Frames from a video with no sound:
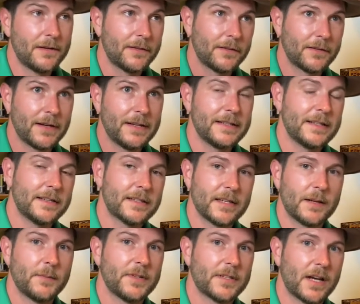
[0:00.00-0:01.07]
crazy
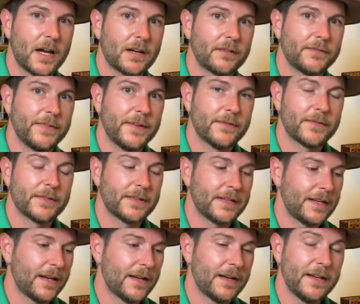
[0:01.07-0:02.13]
cinematography for
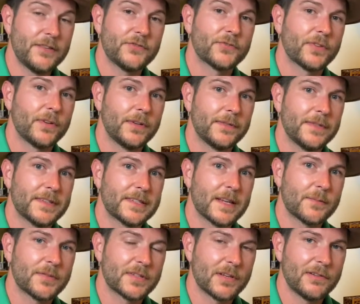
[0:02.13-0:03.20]
the uh, intro of this
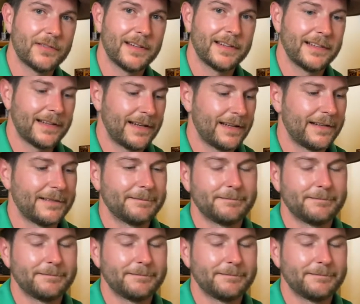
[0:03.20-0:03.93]
episode, and uh,